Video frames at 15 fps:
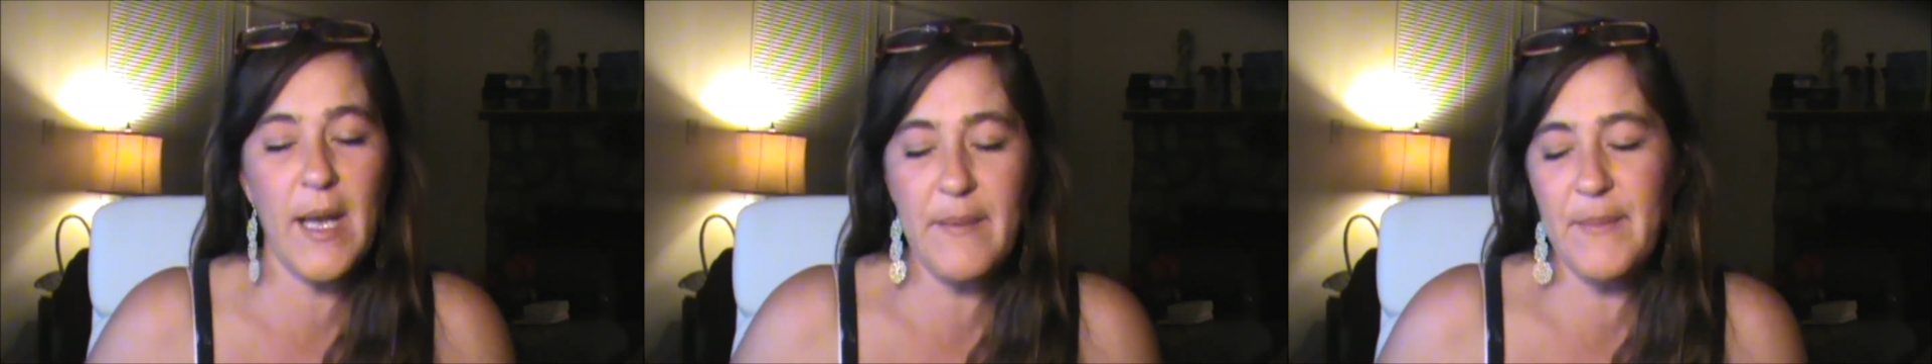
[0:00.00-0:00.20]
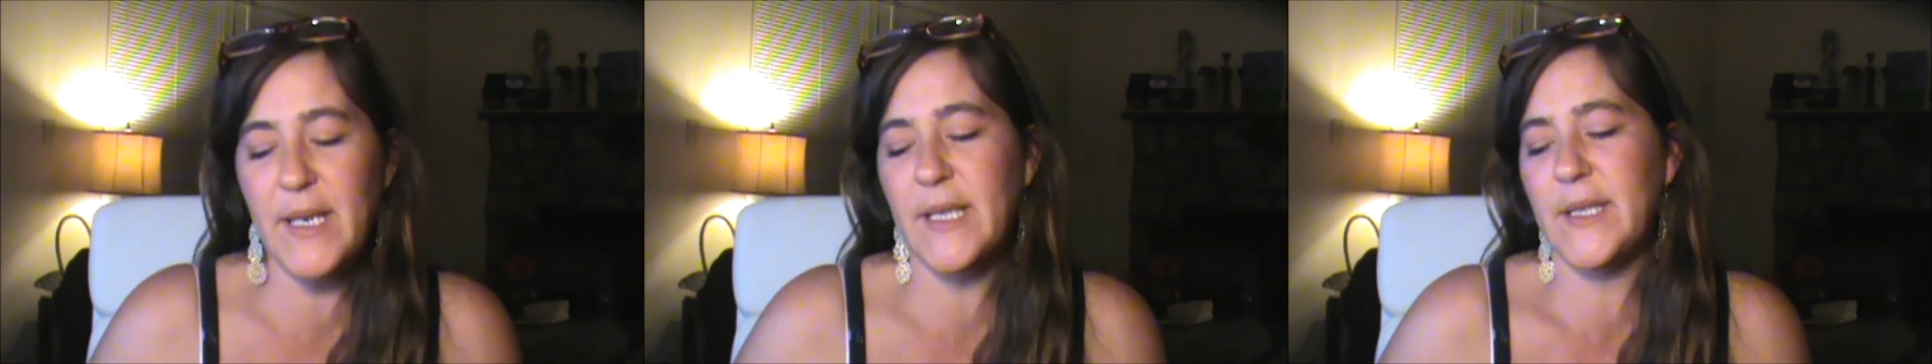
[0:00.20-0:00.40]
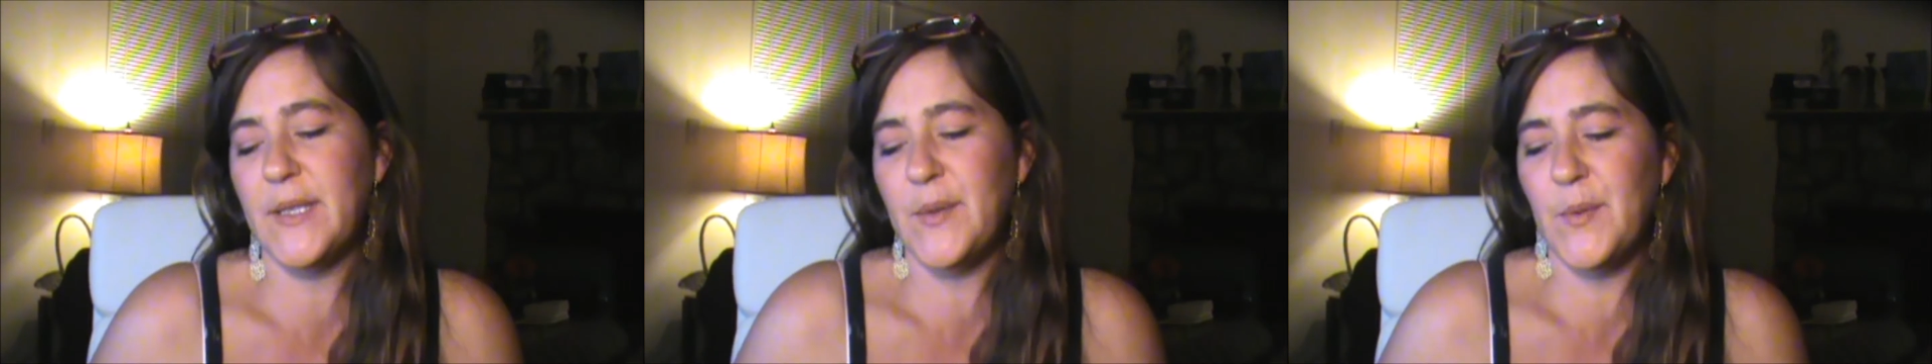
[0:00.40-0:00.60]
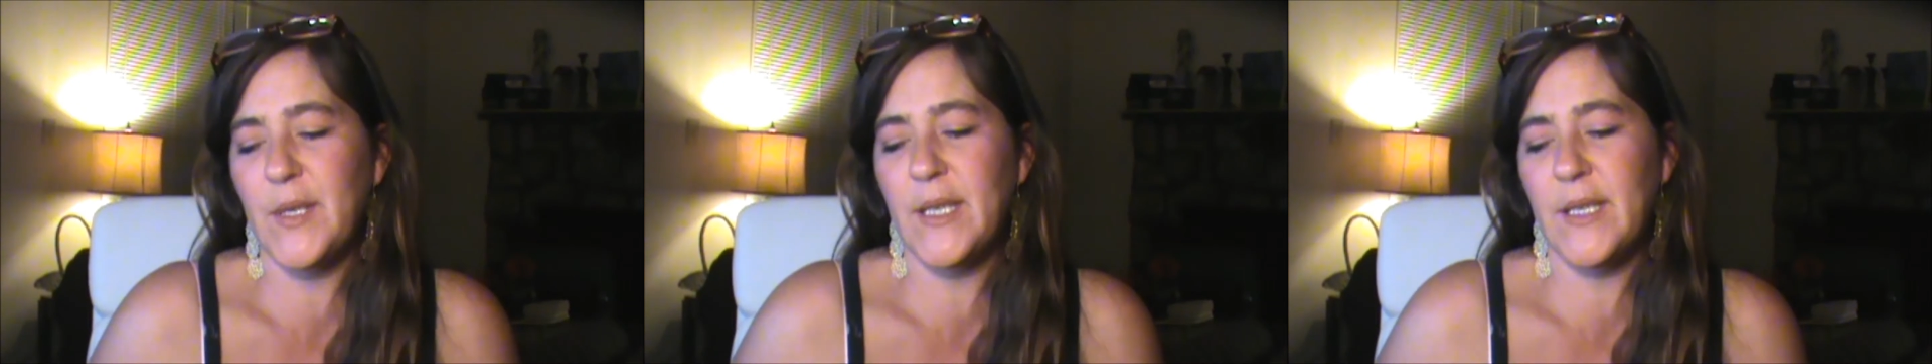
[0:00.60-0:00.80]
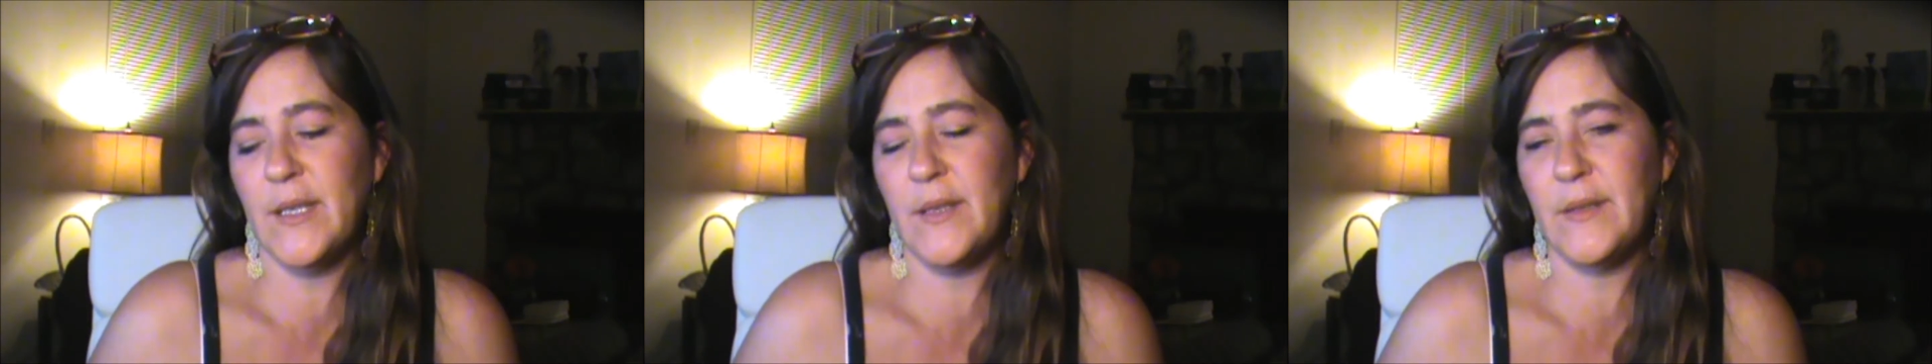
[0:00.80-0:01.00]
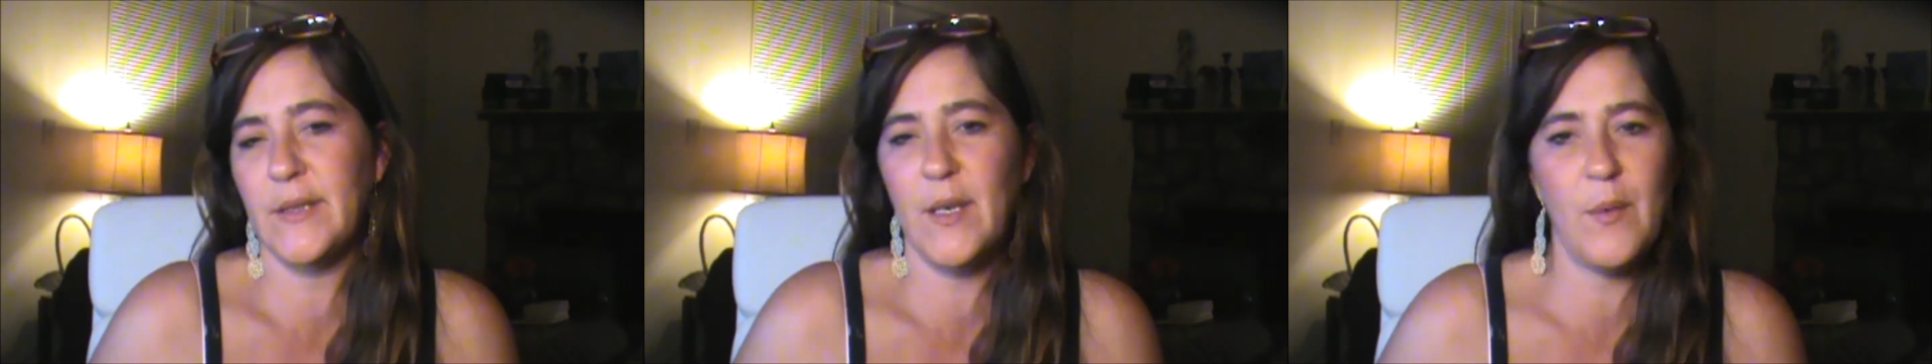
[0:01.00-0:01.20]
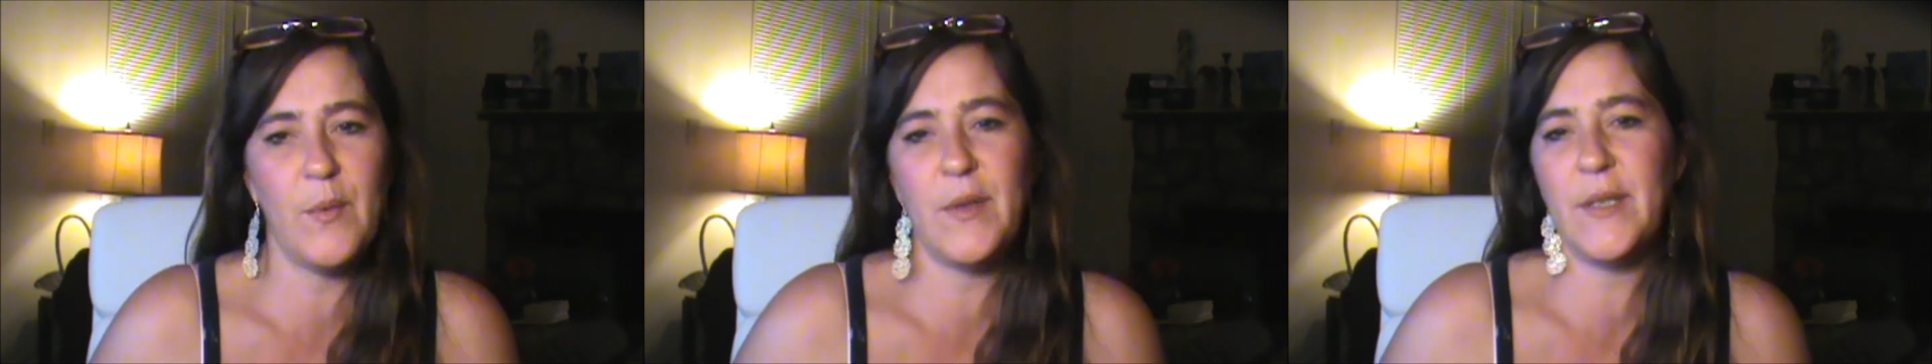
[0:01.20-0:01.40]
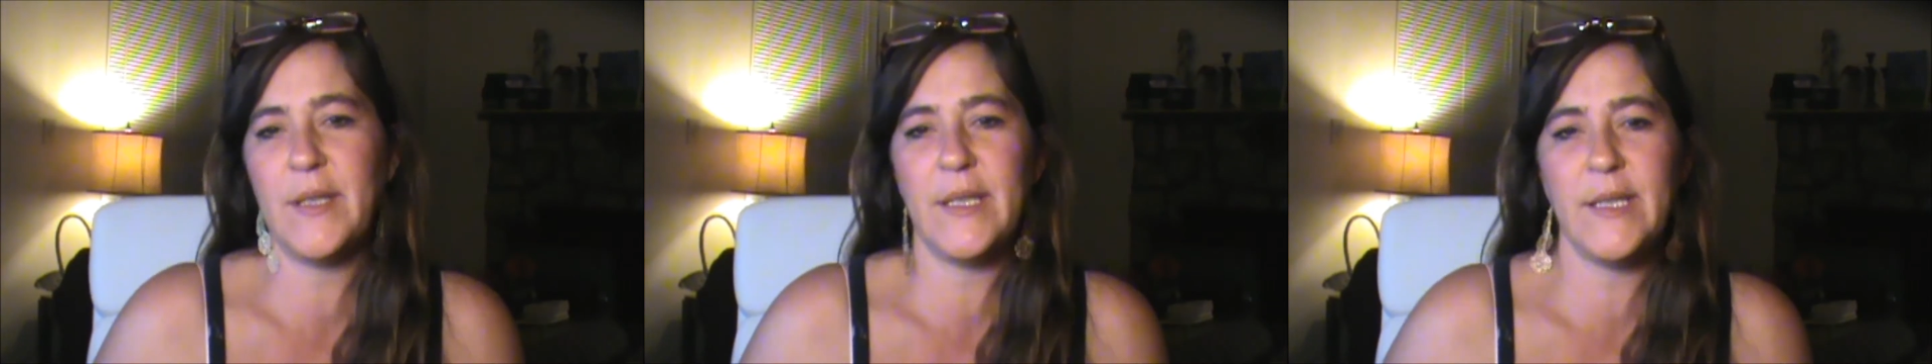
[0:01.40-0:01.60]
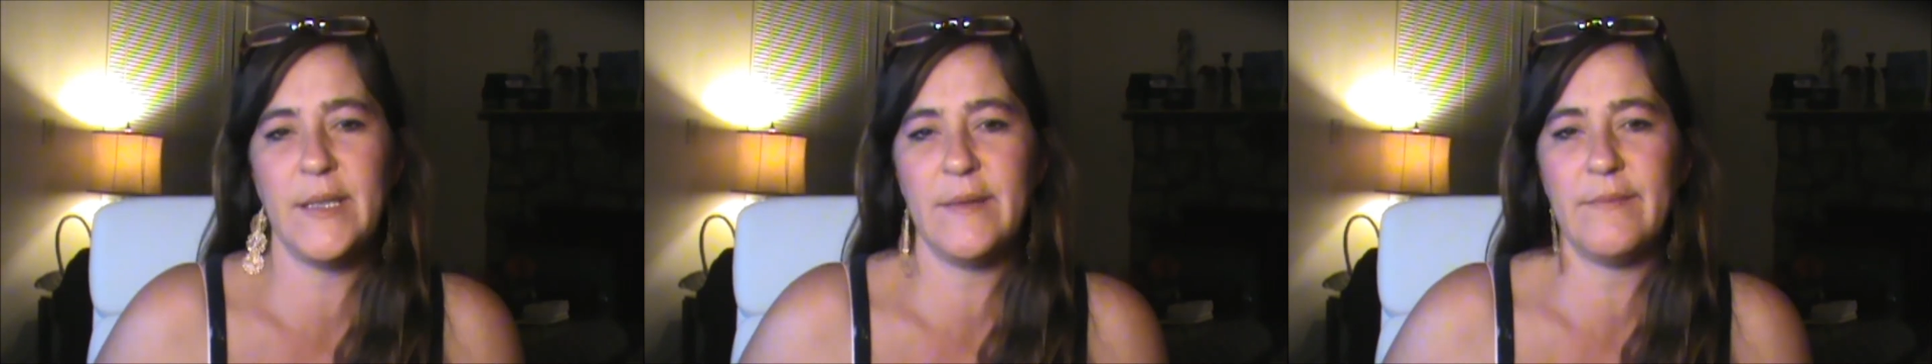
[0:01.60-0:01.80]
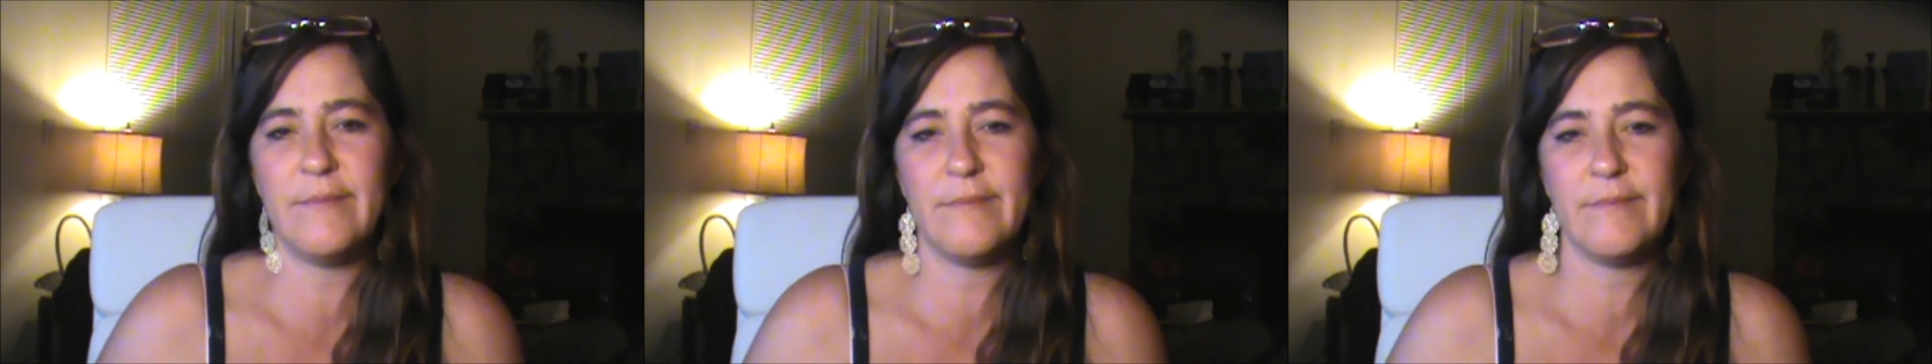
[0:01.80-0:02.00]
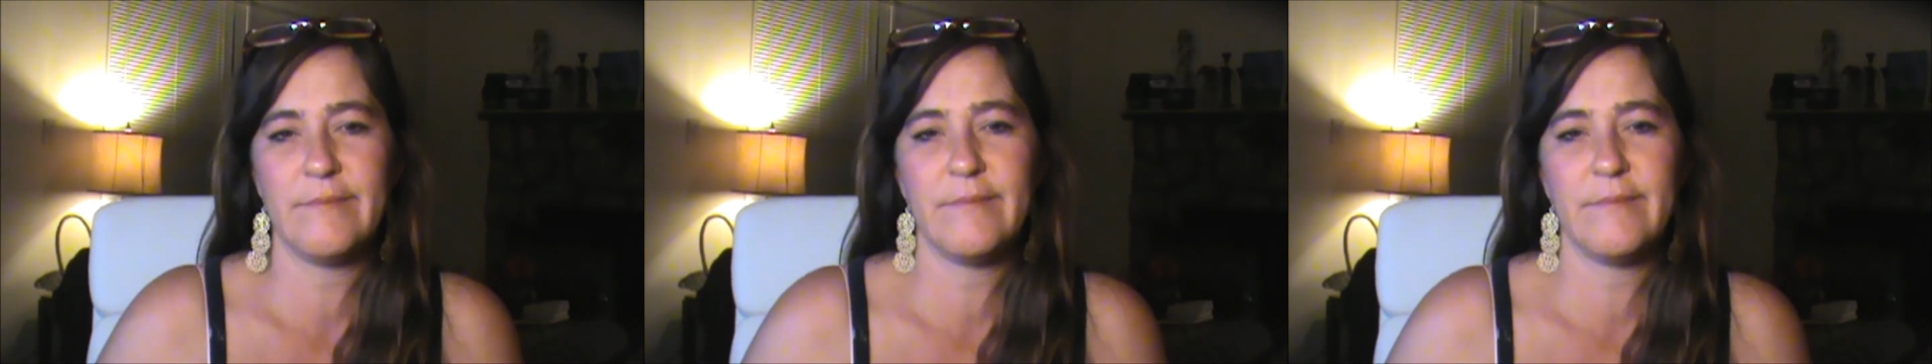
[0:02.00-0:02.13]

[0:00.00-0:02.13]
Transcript: I might as well go on and